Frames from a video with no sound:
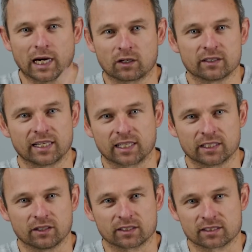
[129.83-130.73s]
identically
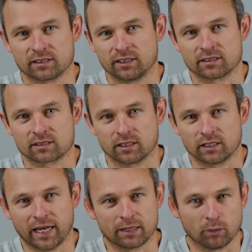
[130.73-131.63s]
on the CNC
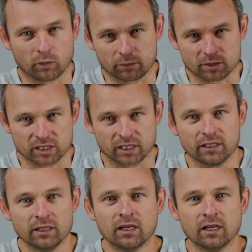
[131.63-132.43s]
head porting machine.